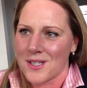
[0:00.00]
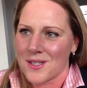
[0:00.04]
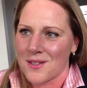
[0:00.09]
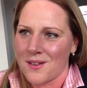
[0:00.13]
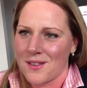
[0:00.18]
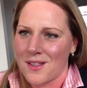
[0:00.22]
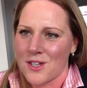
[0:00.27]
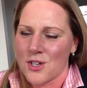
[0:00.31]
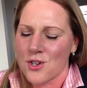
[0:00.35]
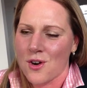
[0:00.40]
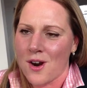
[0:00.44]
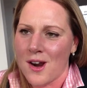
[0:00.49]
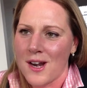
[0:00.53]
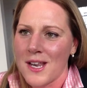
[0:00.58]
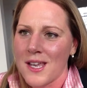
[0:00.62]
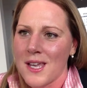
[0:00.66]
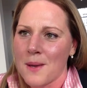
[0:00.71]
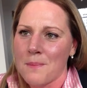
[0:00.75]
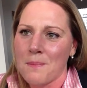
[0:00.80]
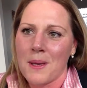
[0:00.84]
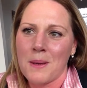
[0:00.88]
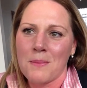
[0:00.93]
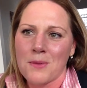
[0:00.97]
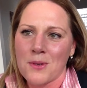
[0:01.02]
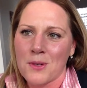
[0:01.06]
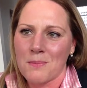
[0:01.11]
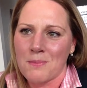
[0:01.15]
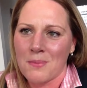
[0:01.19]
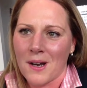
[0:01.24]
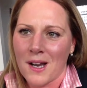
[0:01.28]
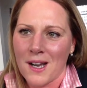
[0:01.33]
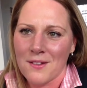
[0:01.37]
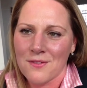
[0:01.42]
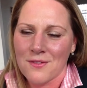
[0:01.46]
So they're trying to get people to
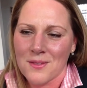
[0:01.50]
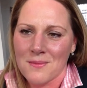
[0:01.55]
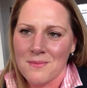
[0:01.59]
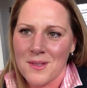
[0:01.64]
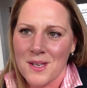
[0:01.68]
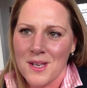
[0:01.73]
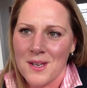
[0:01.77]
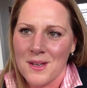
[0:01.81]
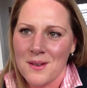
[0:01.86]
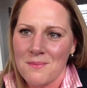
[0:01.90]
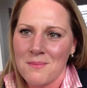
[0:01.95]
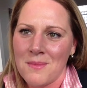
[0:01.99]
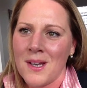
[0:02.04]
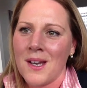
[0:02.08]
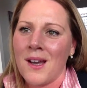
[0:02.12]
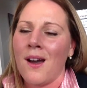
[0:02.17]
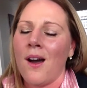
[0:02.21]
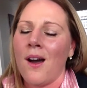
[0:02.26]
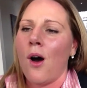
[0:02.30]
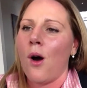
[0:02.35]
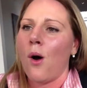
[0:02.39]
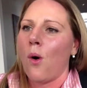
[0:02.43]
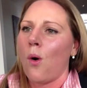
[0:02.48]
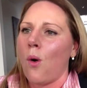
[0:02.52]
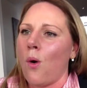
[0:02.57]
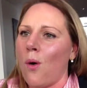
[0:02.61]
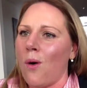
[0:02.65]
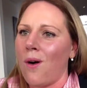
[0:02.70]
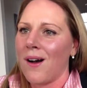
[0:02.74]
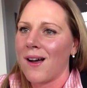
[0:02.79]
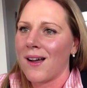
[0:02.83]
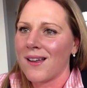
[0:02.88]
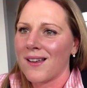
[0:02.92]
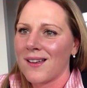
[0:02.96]
buy from them
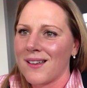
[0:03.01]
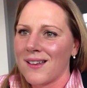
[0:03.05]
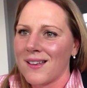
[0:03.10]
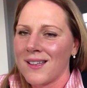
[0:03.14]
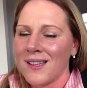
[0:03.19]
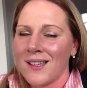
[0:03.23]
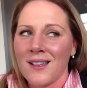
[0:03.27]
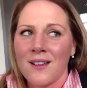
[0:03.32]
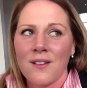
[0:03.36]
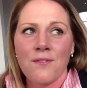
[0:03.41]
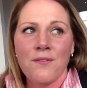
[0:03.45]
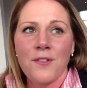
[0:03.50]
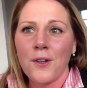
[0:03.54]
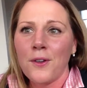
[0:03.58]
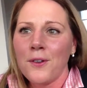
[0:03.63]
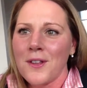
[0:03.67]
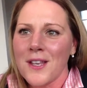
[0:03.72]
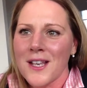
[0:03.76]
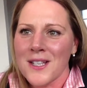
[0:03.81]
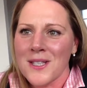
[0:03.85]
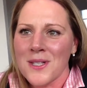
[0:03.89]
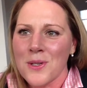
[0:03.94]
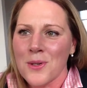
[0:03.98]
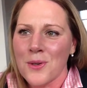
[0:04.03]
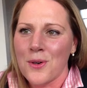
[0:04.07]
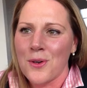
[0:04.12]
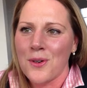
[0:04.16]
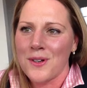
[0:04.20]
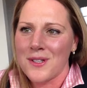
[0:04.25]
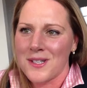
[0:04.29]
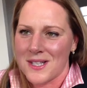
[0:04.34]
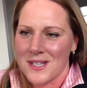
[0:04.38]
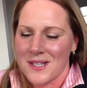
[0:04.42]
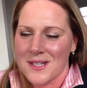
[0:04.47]
or fill their
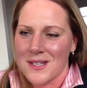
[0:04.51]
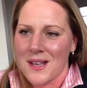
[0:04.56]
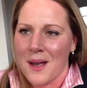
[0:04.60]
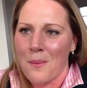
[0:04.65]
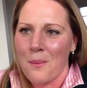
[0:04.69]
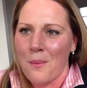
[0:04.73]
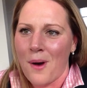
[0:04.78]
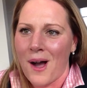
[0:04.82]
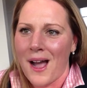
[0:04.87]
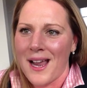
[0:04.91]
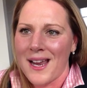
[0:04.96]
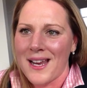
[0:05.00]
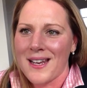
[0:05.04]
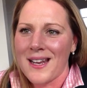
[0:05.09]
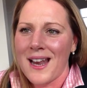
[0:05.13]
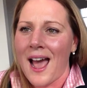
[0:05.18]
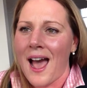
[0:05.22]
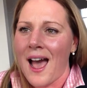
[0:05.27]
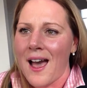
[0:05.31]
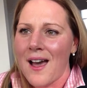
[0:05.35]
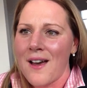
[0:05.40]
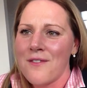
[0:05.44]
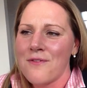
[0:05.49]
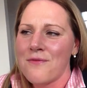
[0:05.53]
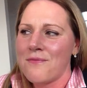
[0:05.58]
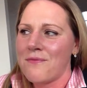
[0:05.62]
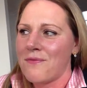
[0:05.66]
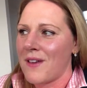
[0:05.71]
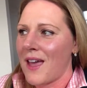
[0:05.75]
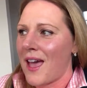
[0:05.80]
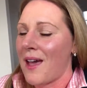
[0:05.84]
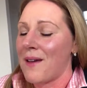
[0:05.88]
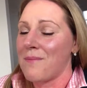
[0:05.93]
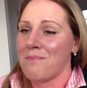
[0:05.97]
stores in some way and
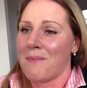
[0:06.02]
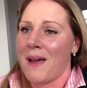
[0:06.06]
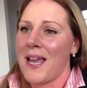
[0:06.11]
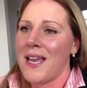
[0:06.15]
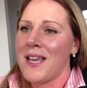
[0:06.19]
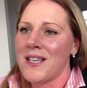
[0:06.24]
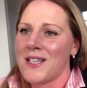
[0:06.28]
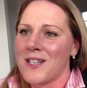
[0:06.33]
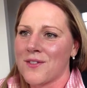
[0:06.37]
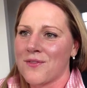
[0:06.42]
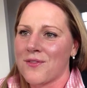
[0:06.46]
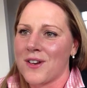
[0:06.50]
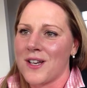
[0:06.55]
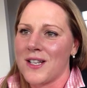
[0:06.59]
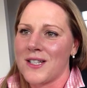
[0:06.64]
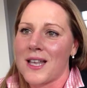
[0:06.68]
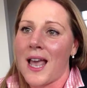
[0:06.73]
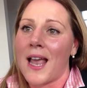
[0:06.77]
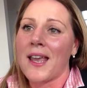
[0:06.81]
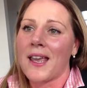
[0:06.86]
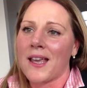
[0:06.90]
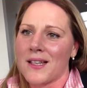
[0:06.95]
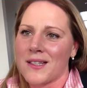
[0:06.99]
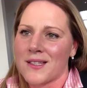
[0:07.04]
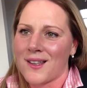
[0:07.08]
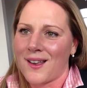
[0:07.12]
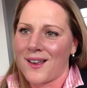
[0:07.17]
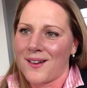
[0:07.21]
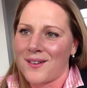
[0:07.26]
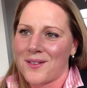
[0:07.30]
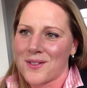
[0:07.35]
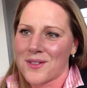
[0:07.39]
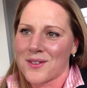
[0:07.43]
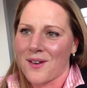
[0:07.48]
make a difference and get
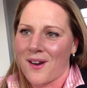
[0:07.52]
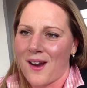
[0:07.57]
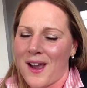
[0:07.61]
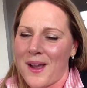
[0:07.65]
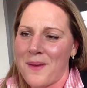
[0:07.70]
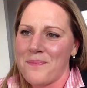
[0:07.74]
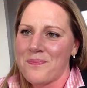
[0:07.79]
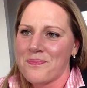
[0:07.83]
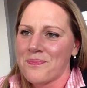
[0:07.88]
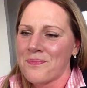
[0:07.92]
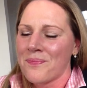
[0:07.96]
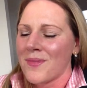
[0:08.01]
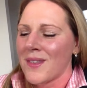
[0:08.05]
sales, right?